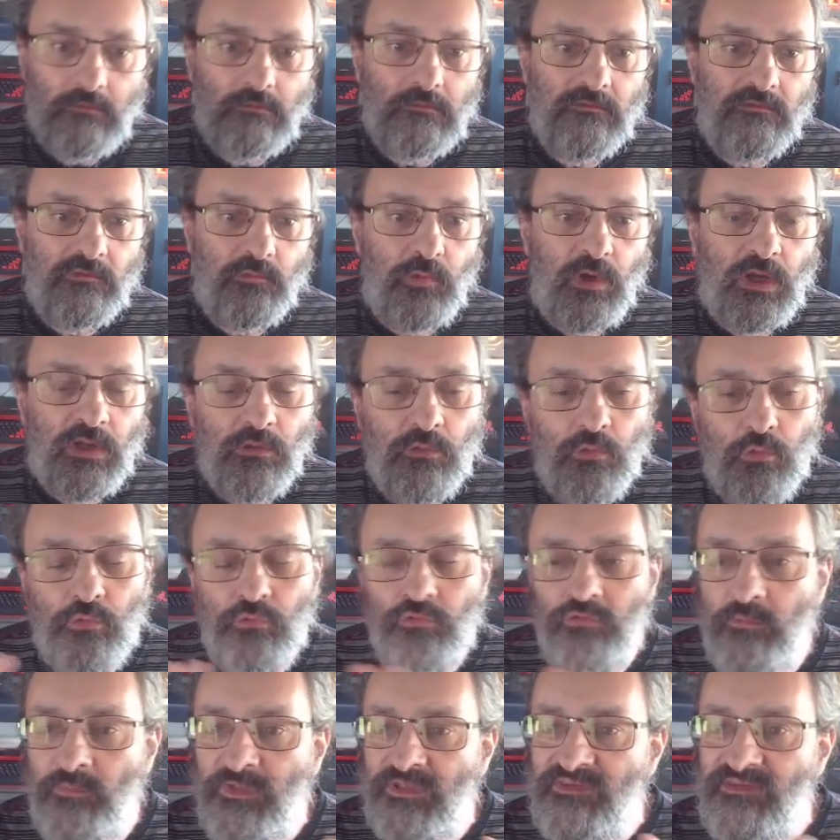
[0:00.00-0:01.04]
there were no
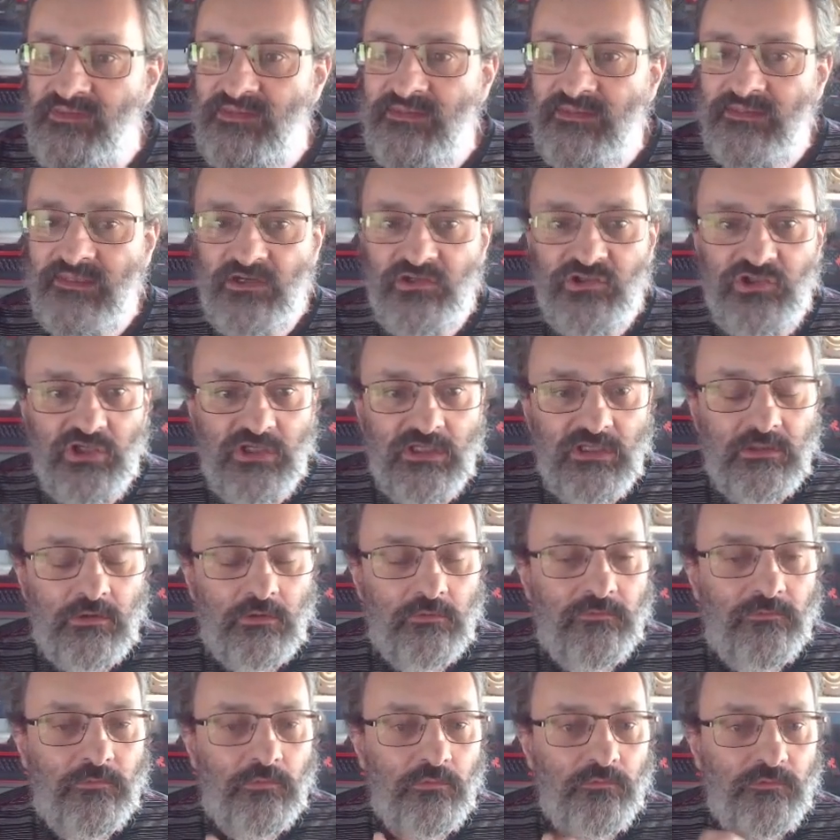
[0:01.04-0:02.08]
automatic caching
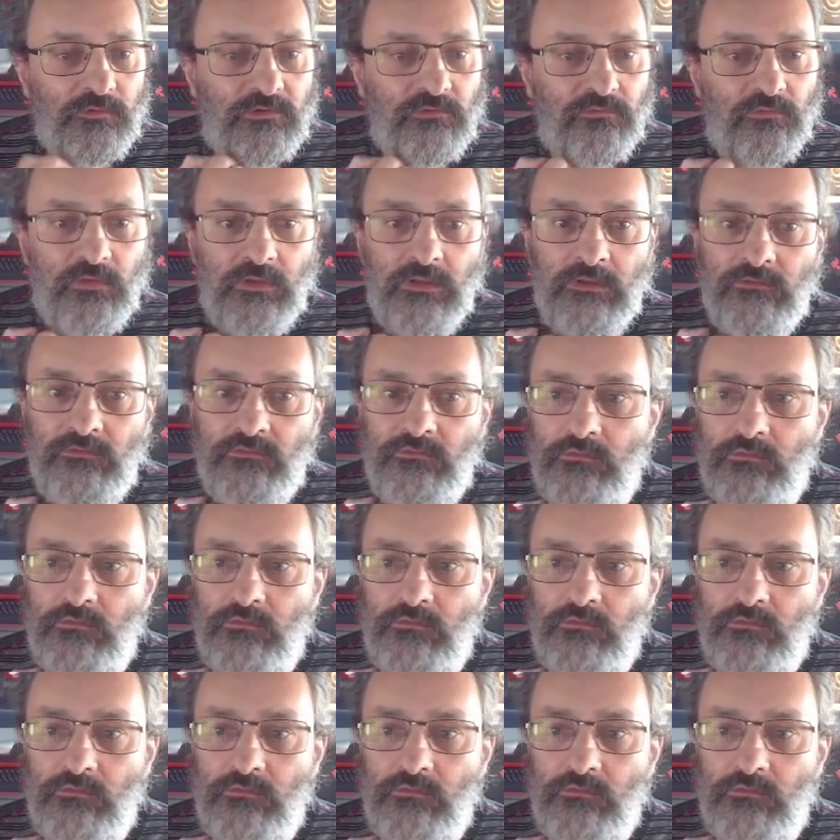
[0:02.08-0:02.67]
of all these things.